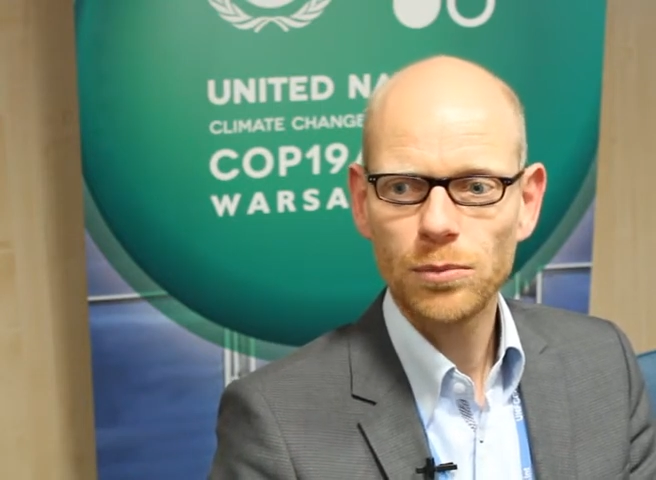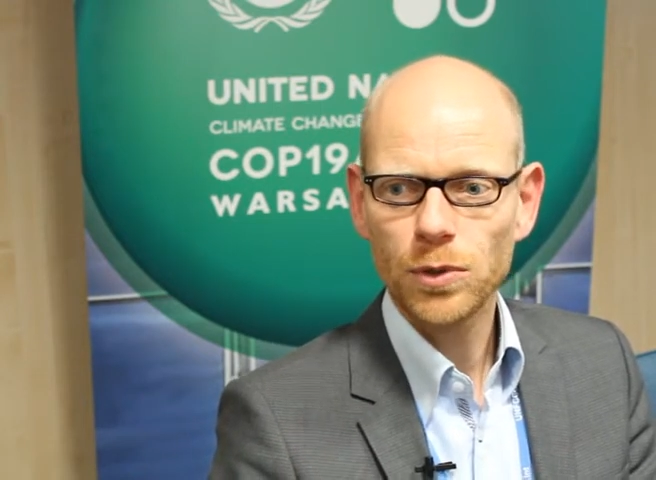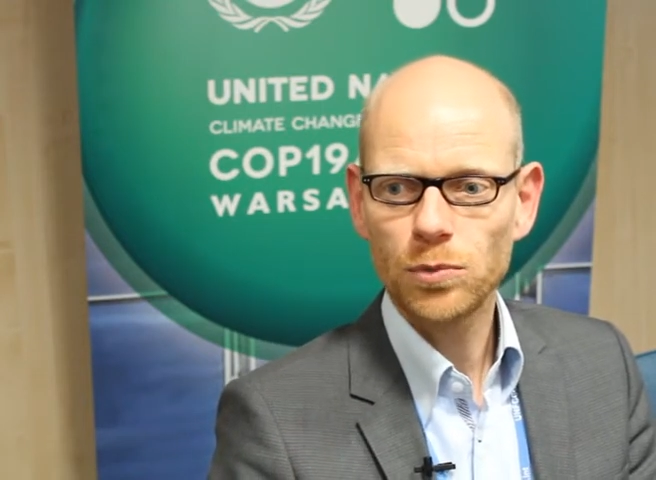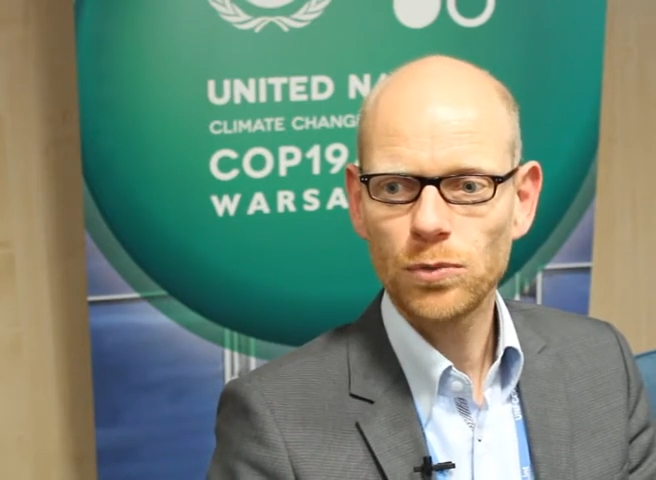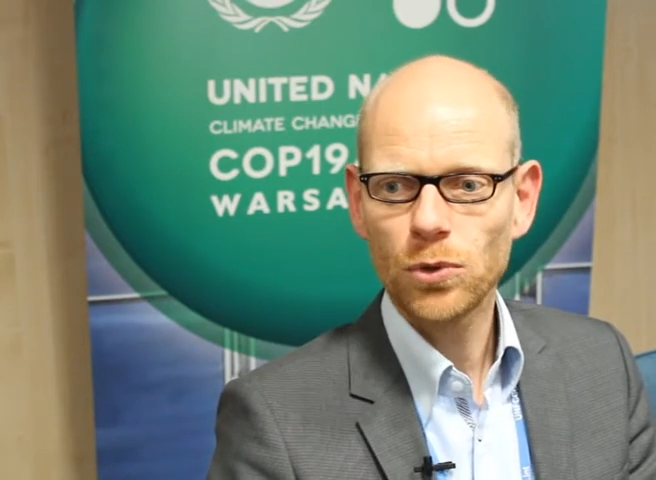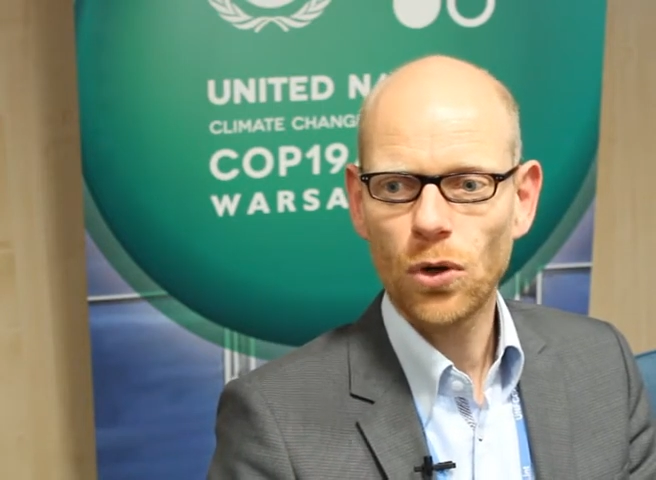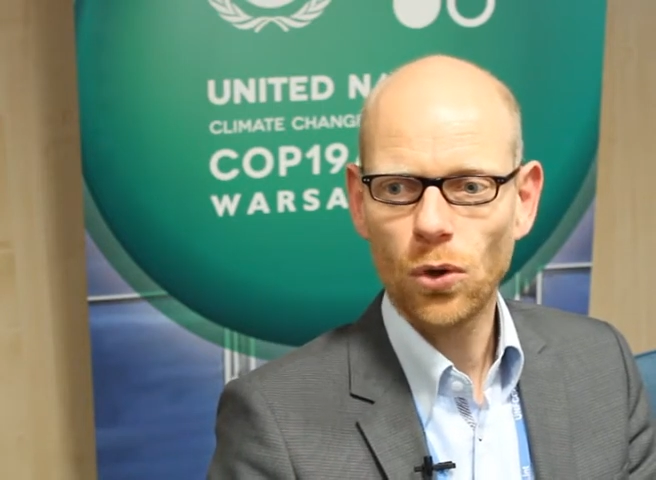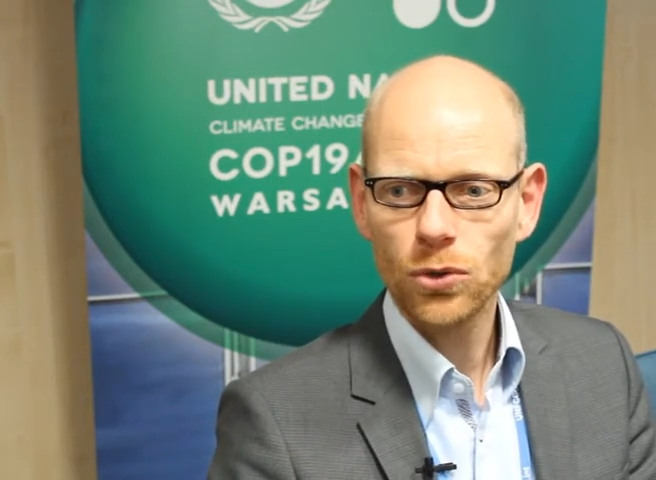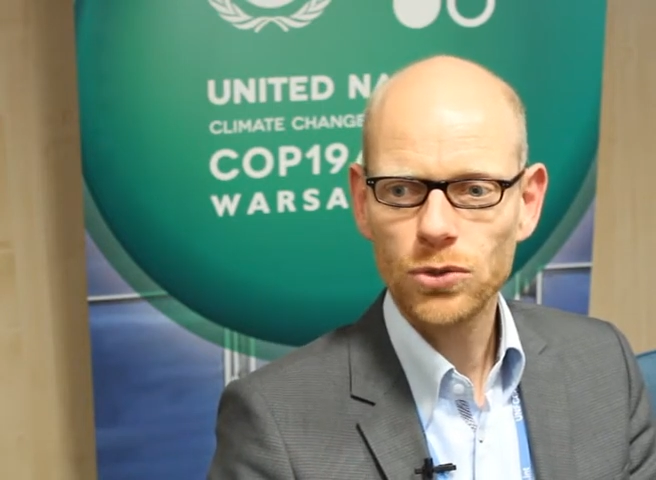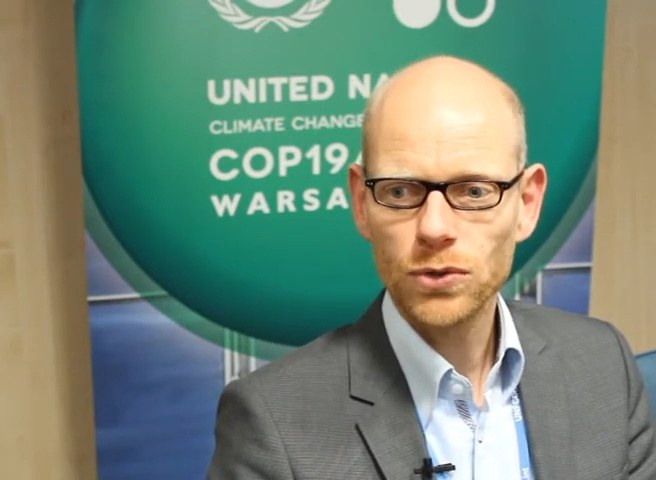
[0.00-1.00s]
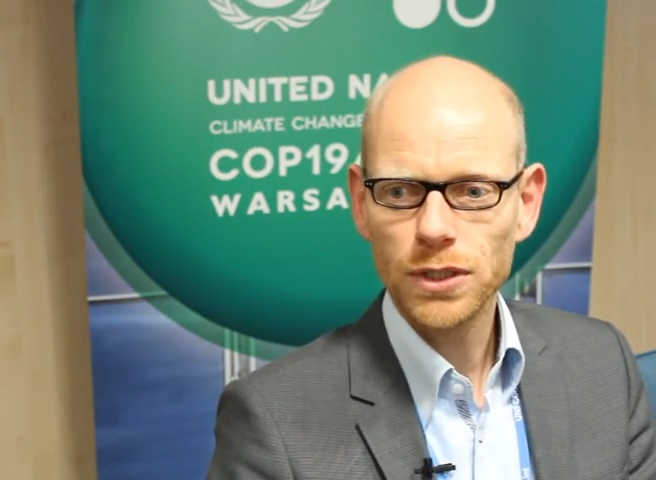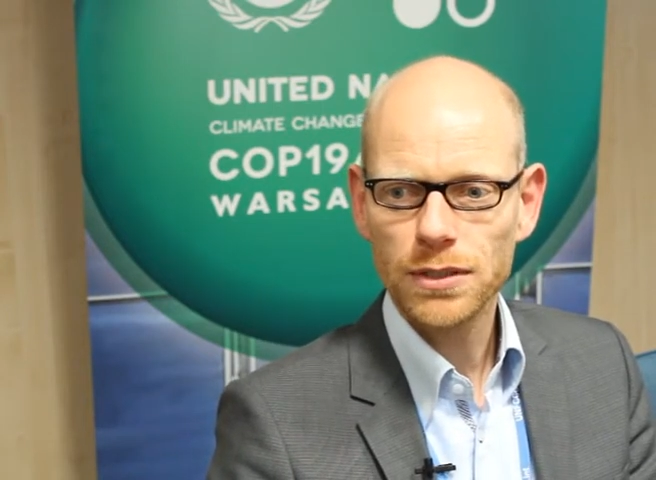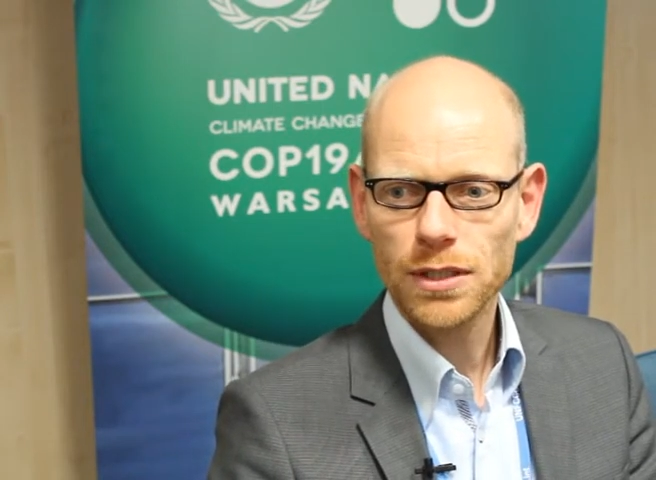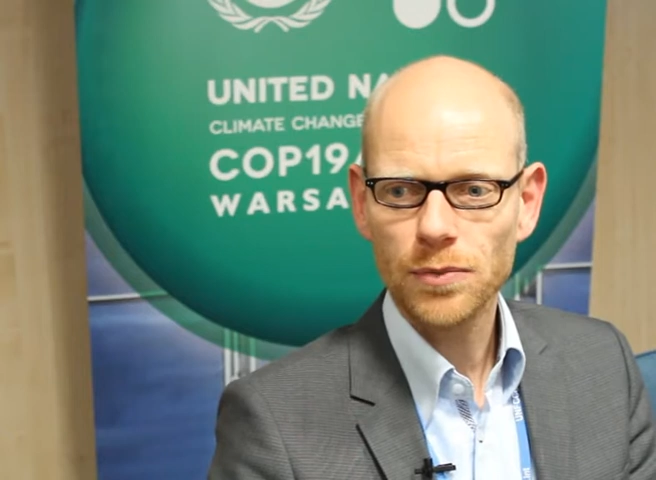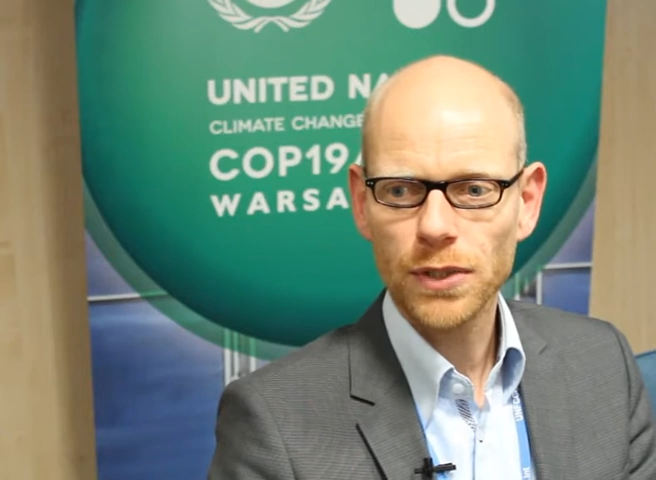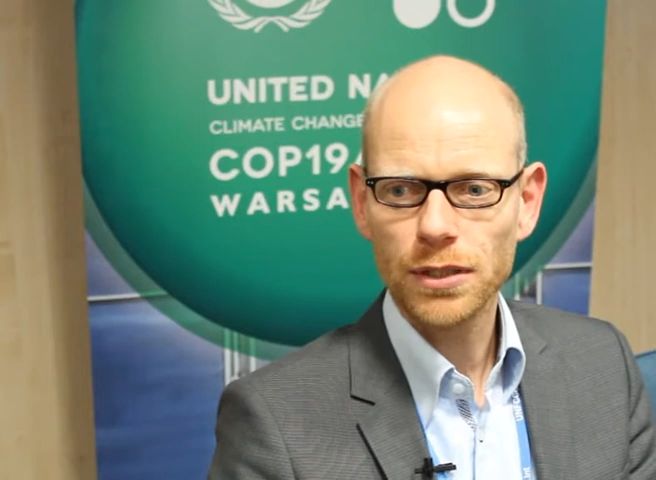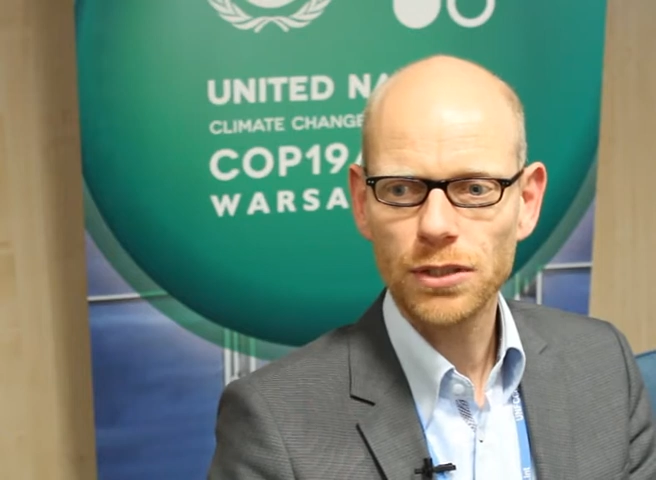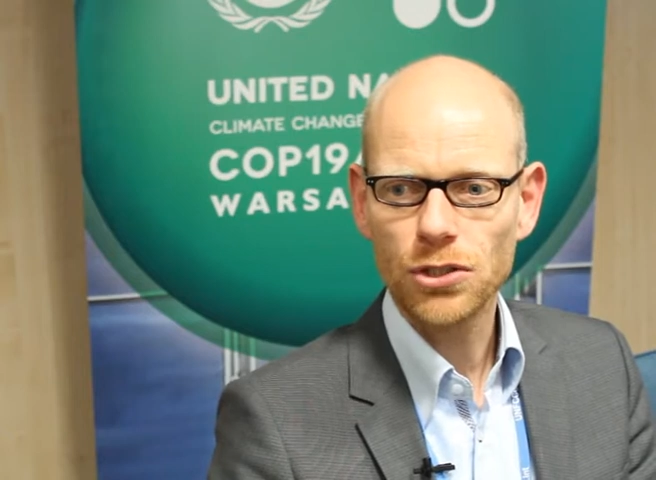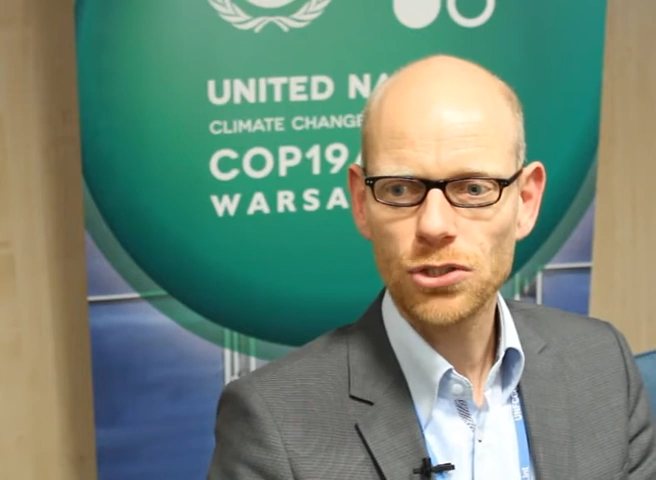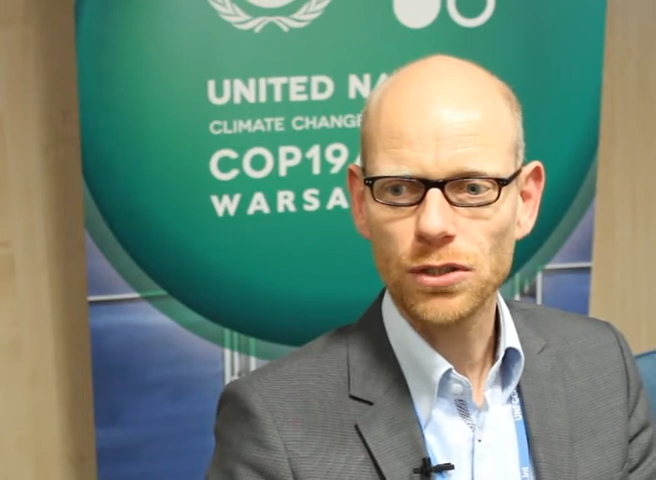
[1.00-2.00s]
but we would also need something in
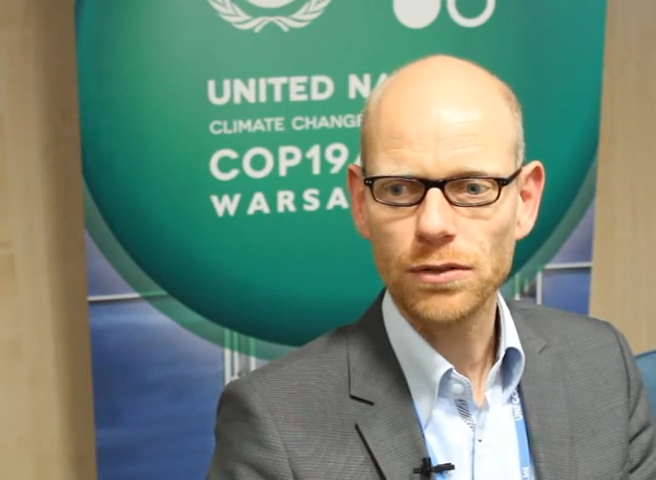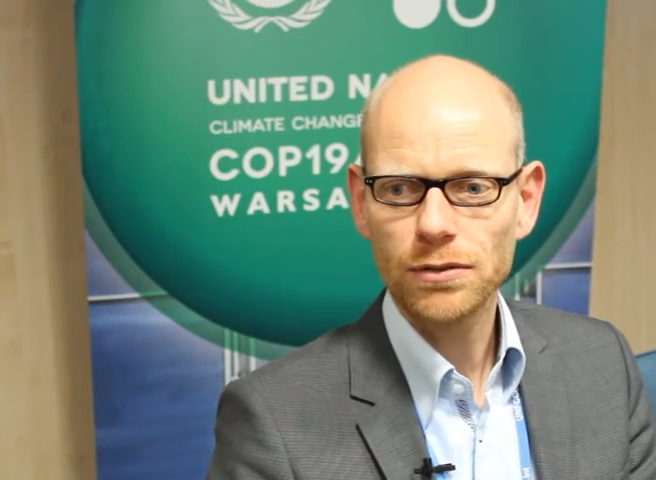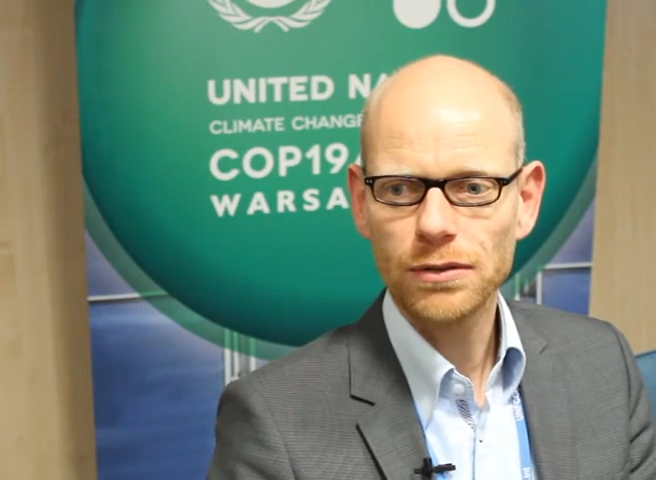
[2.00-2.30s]
addition